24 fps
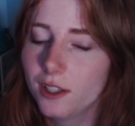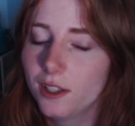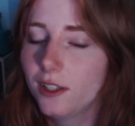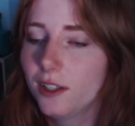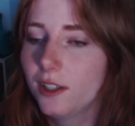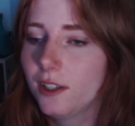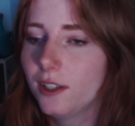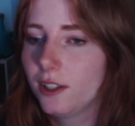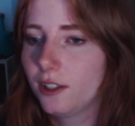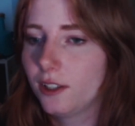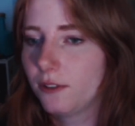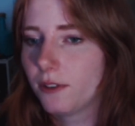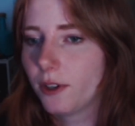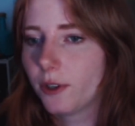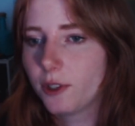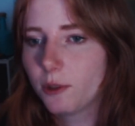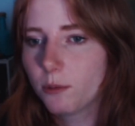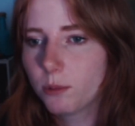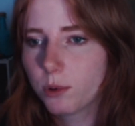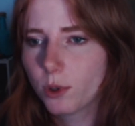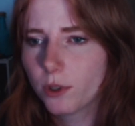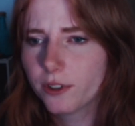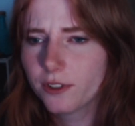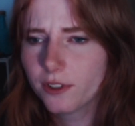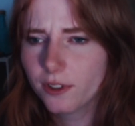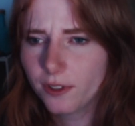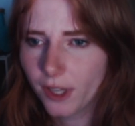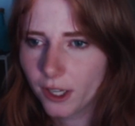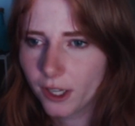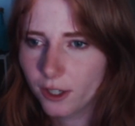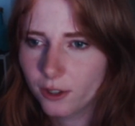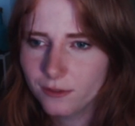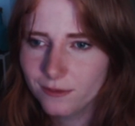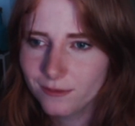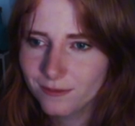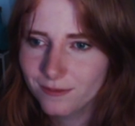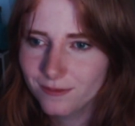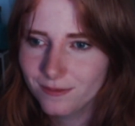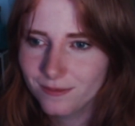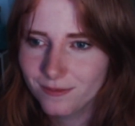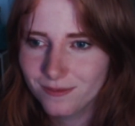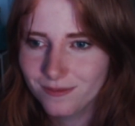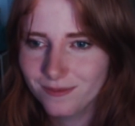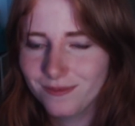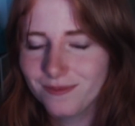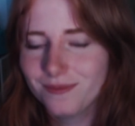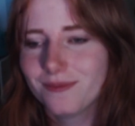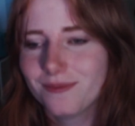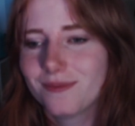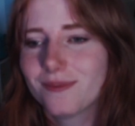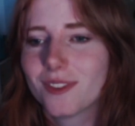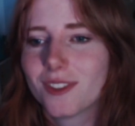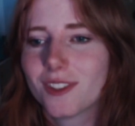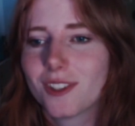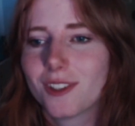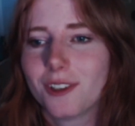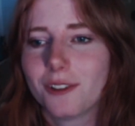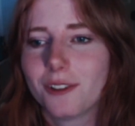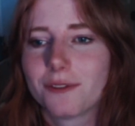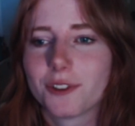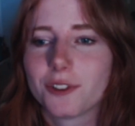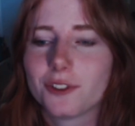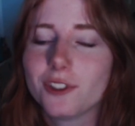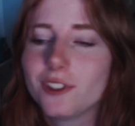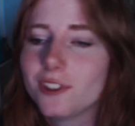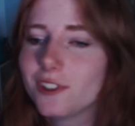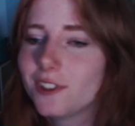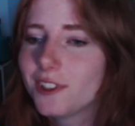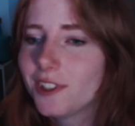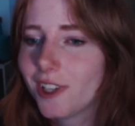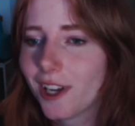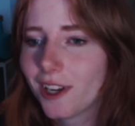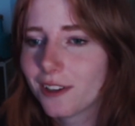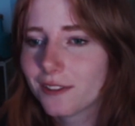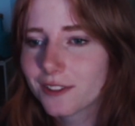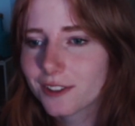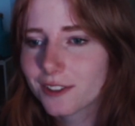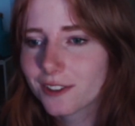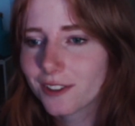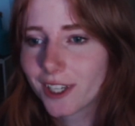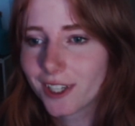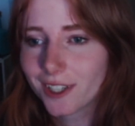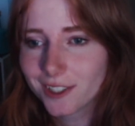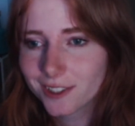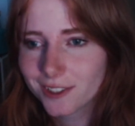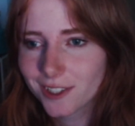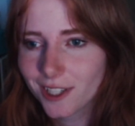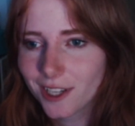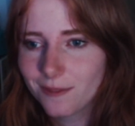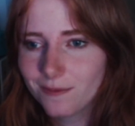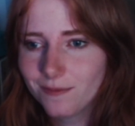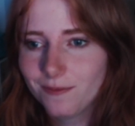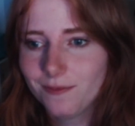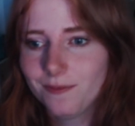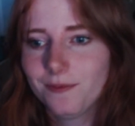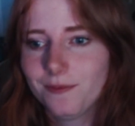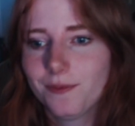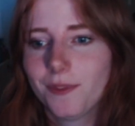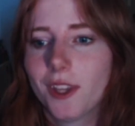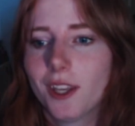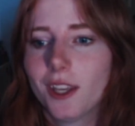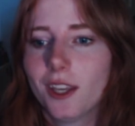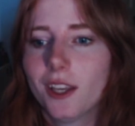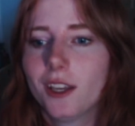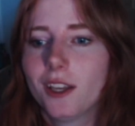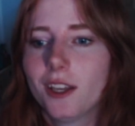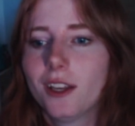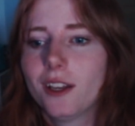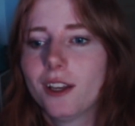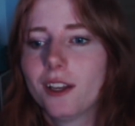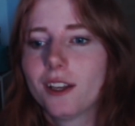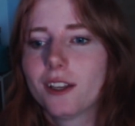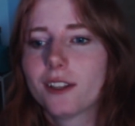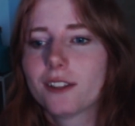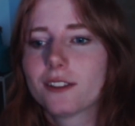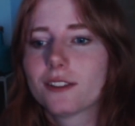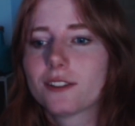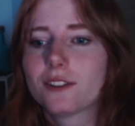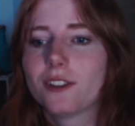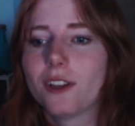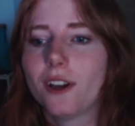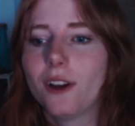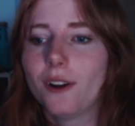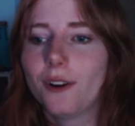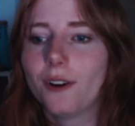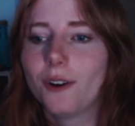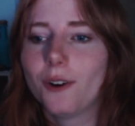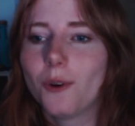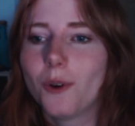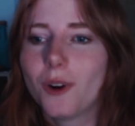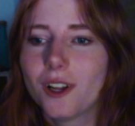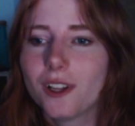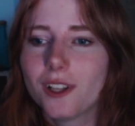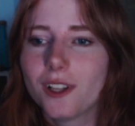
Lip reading: is very important to know. Good for CCFs, like I said. So